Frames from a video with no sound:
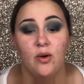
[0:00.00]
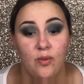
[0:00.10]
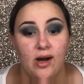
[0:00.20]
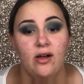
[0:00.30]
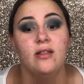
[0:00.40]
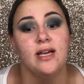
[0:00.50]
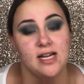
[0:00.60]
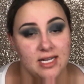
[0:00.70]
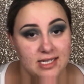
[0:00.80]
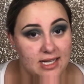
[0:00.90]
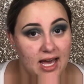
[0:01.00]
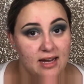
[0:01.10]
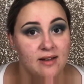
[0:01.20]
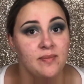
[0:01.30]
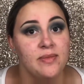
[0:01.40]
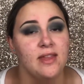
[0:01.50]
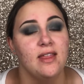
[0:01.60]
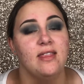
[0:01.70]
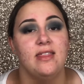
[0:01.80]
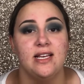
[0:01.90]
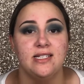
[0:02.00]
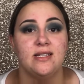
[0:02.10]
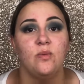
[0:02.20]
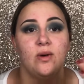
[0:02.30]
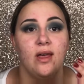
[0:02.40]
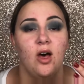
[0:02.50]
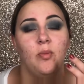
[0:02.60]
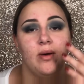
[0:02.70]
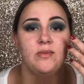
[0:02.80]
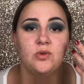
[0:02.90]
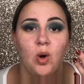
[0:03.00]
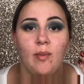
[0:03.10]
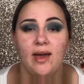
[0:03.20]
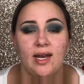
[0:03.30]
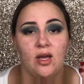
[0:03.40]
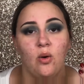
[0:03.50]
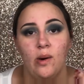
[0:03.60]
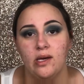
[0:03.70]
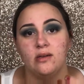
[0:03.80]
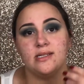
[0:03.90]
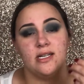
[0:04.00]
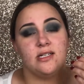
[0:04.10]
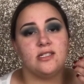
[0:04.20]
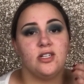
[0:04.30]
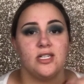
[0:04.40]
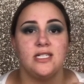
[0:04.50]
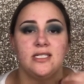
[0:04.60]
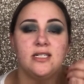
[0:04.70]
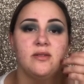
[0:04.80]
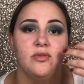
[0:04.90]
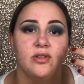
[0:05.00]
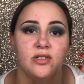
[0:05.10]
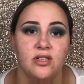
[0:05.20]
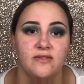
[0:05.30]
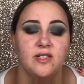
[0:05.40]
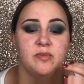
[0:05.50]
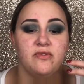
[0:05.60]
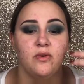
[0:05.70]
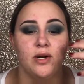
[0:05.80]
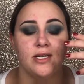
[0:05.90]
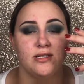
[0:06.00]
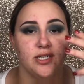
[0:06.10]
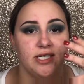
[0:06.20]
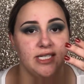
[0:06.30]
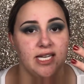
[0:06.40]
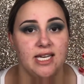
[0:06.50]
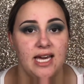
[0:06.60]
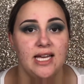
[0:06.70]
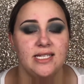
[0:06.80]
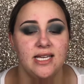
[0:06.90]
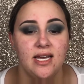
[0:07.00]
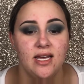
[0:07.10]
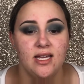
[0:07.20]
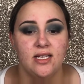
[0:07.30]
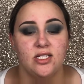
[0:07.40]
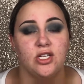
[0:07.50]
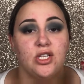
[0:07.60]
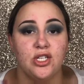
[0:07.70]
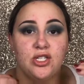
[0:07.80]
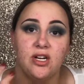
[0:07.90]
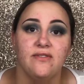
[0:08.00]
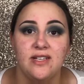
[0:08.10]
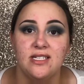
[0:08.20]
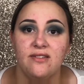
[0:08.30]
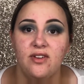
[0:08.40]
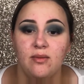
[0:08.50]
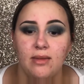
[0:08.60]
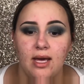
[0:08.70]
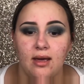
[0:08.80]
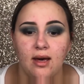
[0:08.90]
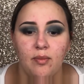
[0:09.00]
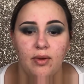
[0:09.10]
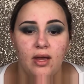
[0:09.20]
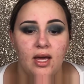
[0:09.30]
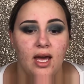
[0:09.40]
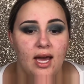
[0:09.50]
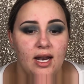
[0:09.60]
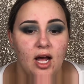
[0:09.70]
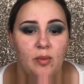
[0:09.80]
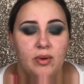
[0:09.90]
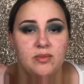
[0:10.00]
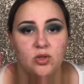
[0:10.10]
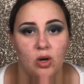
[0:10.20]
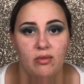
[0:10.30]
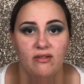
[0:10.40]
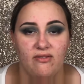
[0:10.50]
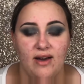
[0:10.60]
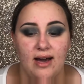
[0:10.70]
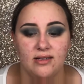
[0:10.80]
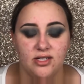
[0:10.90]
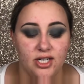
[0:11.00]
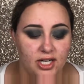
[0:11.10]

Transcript: Well, like I said, this will help absorb any oils that are starting to come through the surface before it starts to get to the surface of your makeup and help absorb it faster.